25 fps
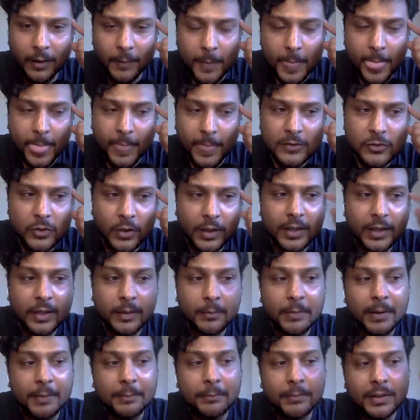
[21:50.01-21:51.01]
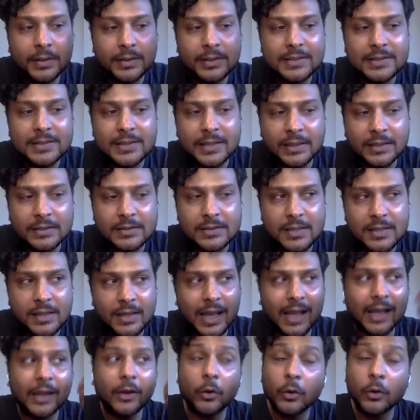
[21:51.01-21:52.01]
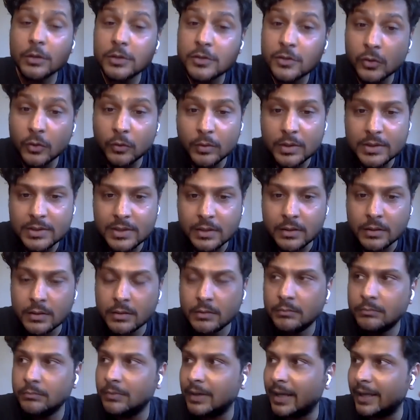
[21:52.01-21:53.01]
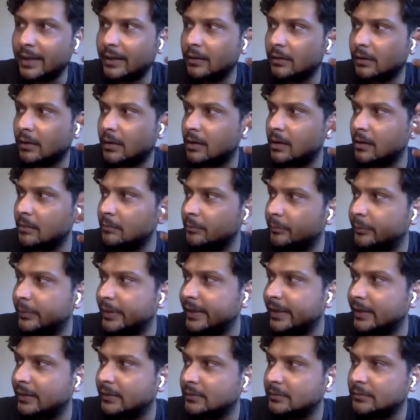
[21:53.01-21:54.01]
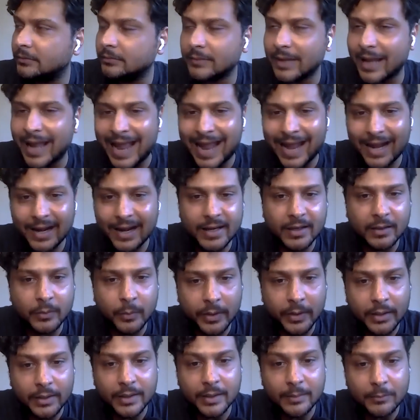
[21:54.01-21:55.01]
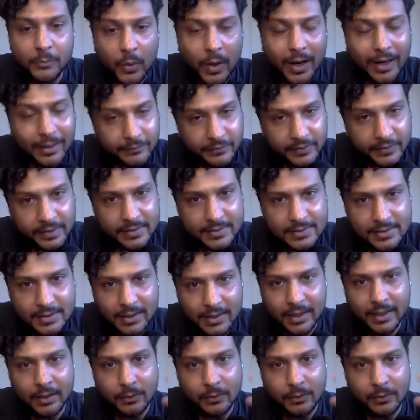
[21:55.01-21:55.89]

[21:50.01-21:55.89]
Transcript: Uh, so I remember these things. Thing I also was a like a complete addict when it came to advertising.